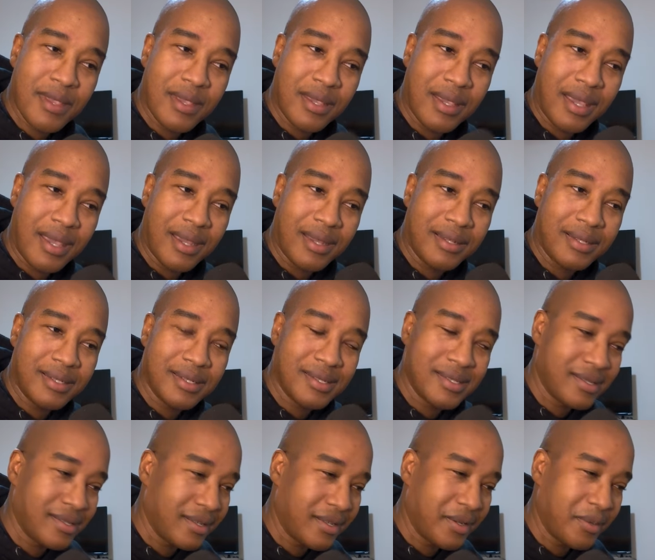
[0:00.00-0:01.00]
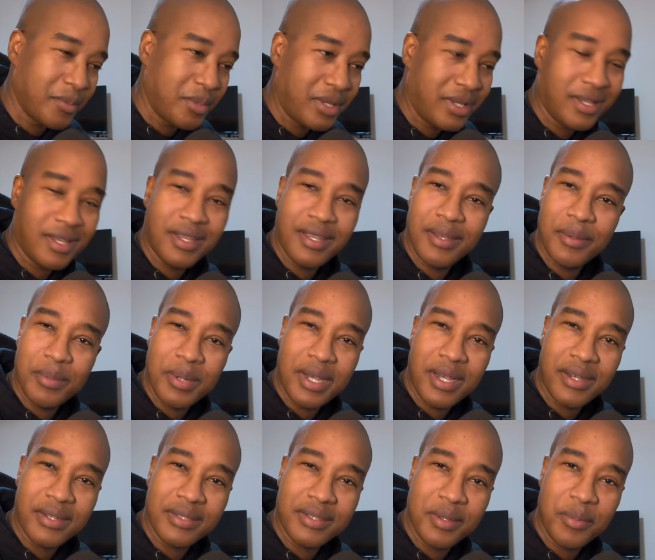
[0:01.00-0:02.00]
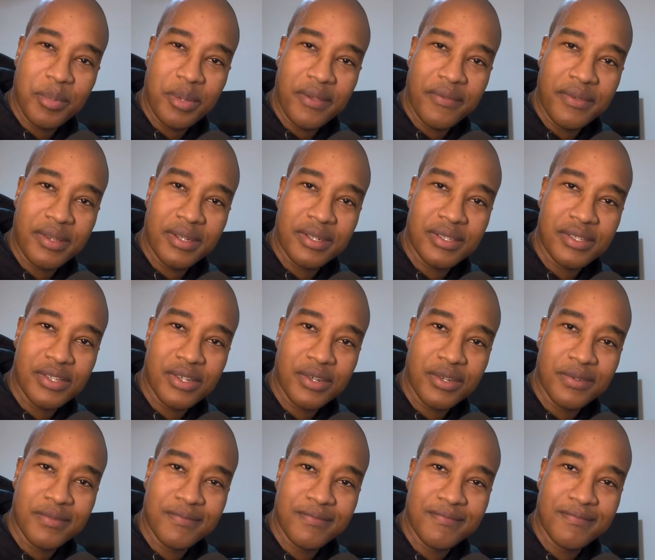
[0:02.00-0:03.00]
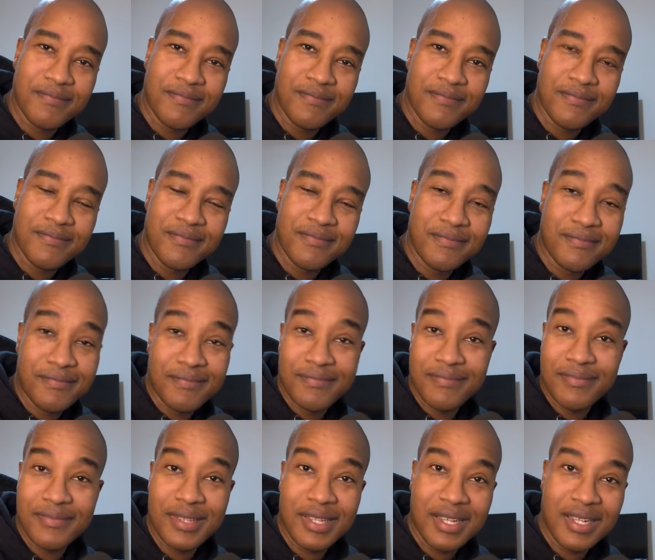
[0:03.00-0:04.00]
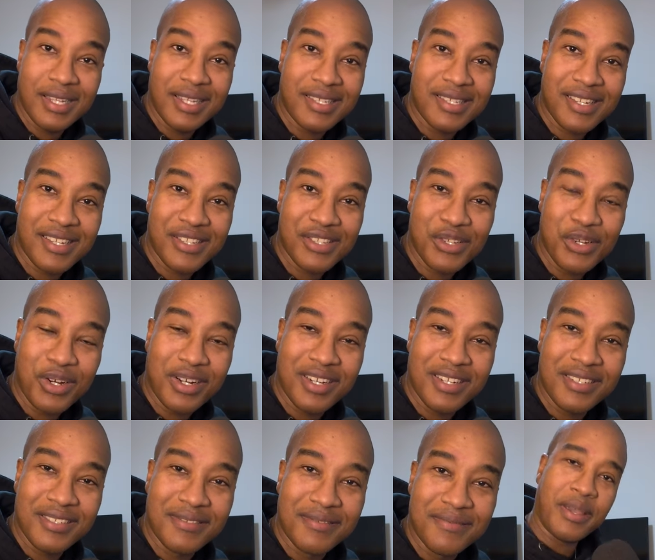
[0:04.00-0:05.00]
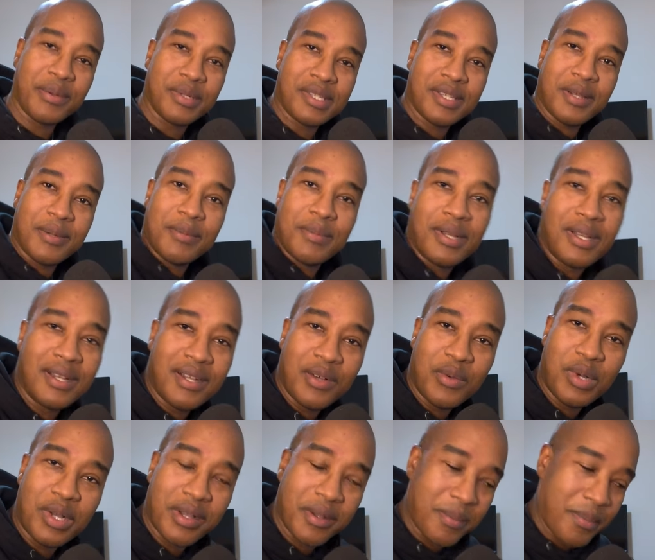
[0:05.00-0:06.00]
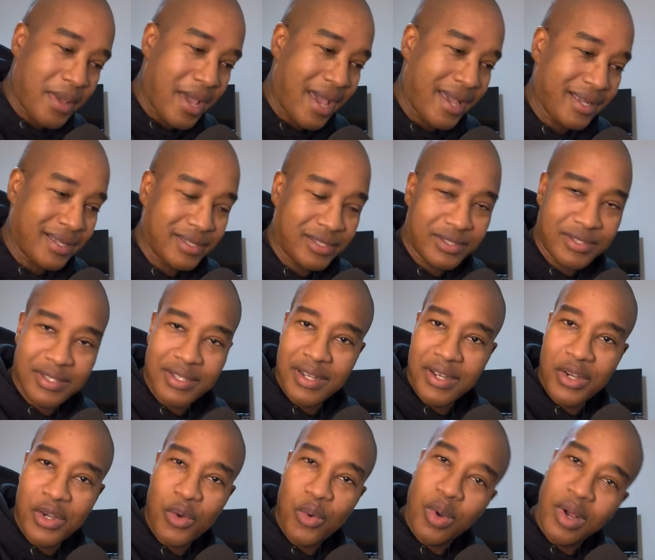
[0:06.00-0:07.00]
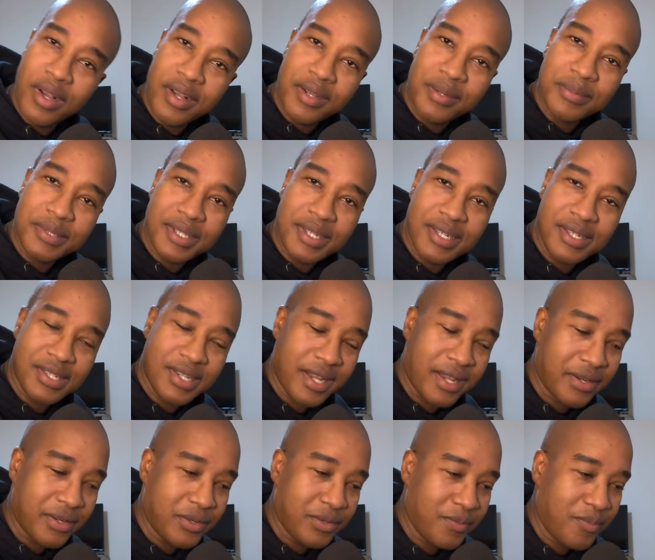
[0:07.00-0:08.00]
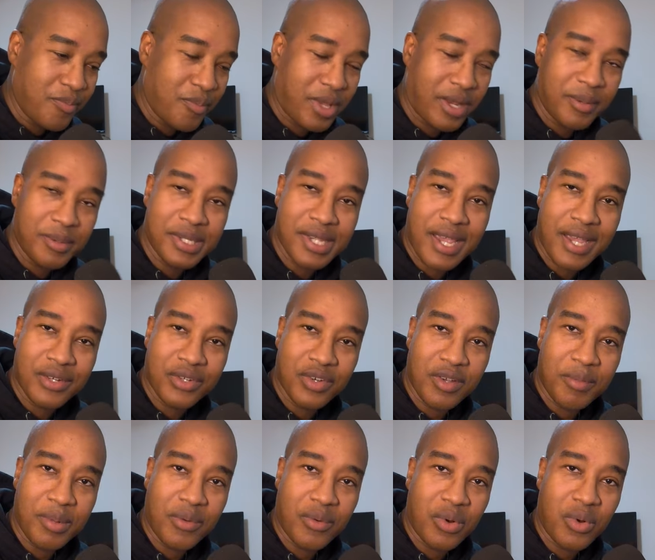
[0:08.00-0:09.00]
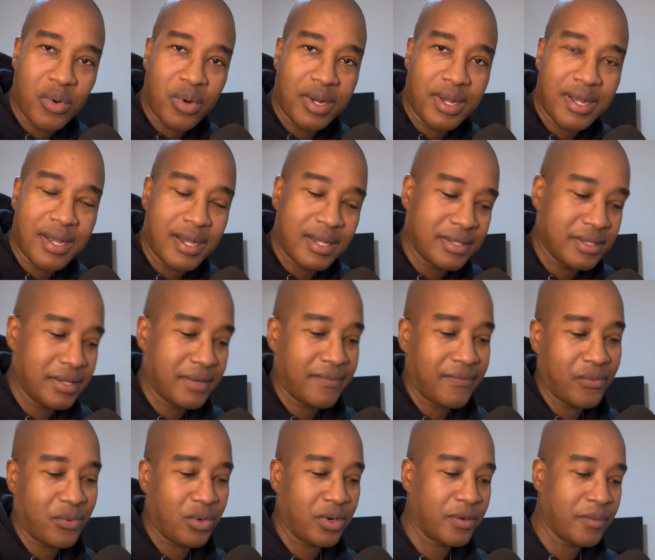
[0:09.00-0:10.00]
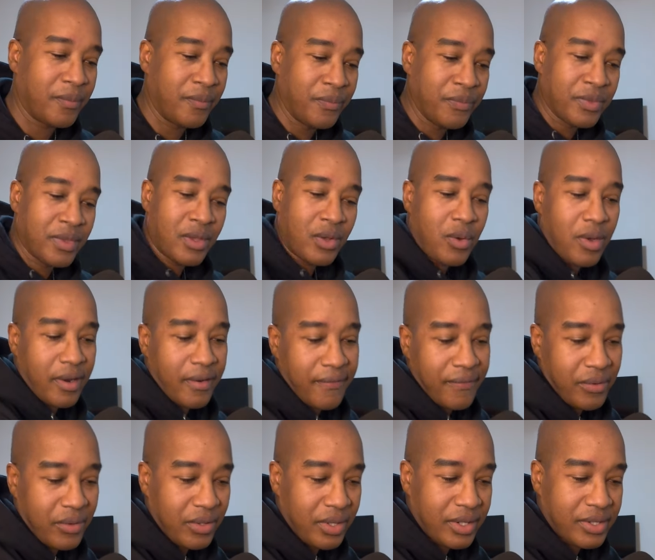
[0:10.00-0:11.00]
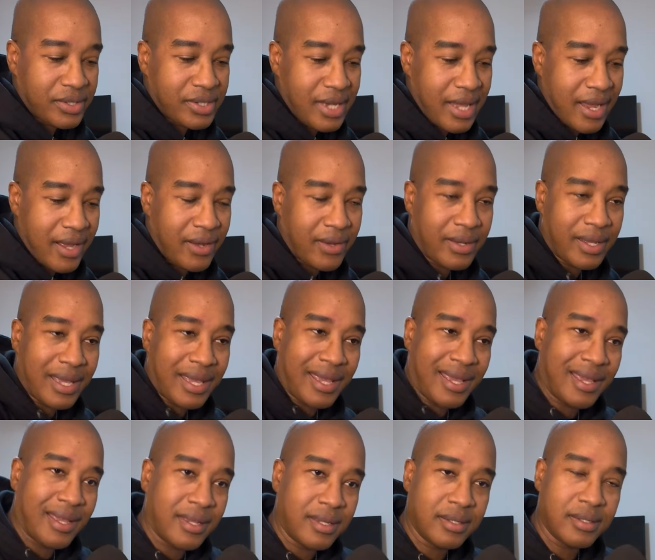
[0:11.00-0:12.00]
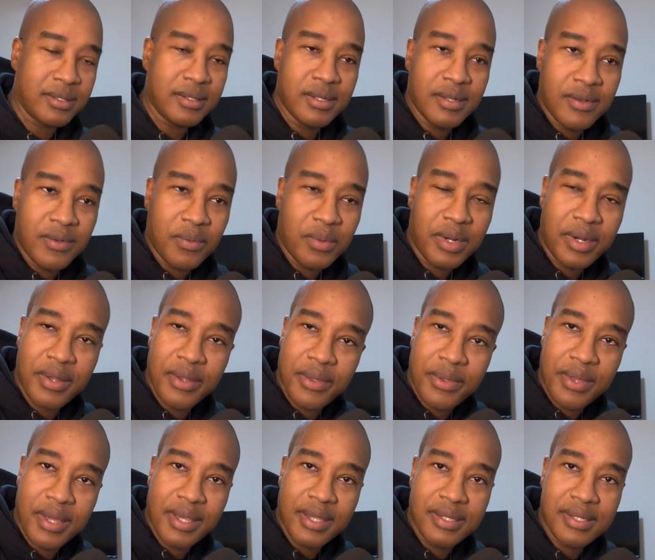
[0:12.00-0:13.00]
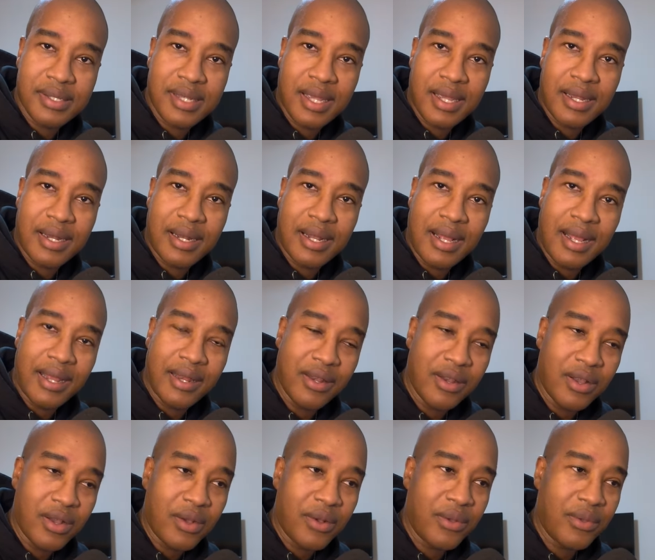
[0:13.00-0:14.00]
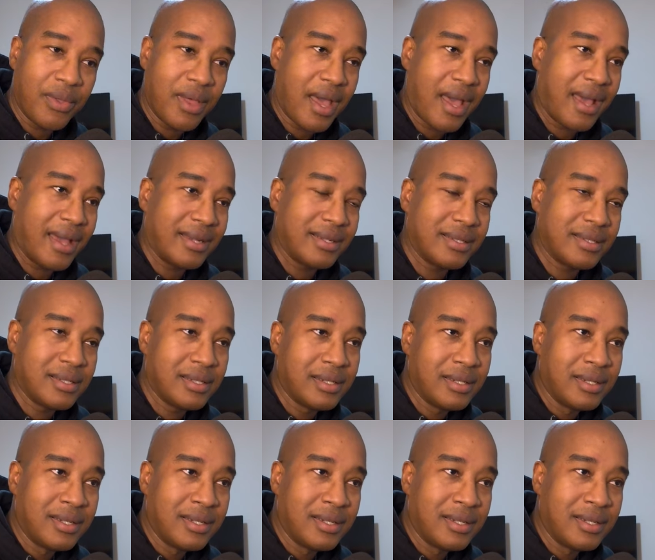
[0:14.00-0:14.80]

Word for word: yeah, this is going to be about the pivot. So uh, let's get started. Hey, what's up? Uh, welcome back. Uh, welcome to this channel. My name is Andrew. I've been recording content for quite a few years now, and one of the things that I know that